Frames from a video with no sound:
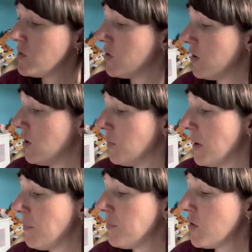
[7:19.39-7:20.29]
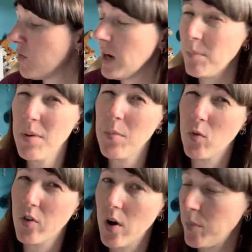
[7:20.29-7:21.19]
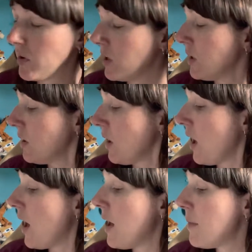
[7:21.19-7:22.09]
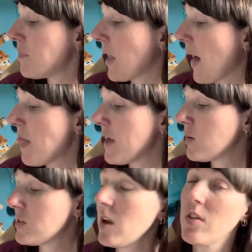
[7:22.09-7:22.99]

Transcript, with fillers: to the looping, not really, a bit more vibrant. Um, and there was another